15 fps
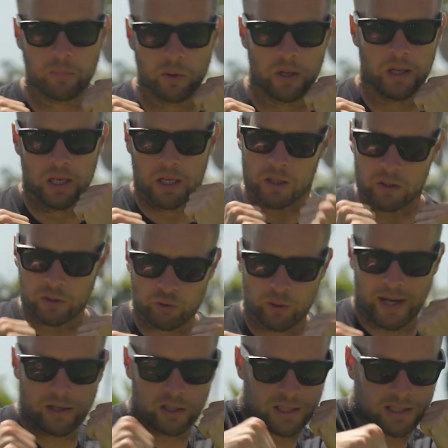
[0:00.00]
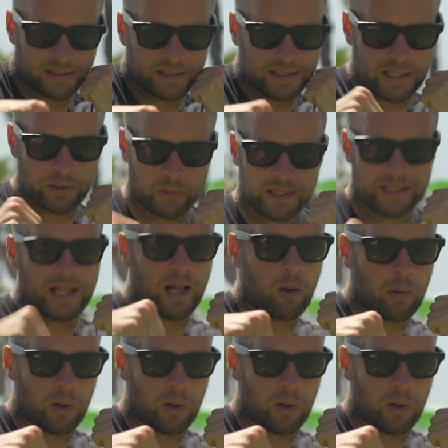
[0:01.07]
but try not to lead with the elbow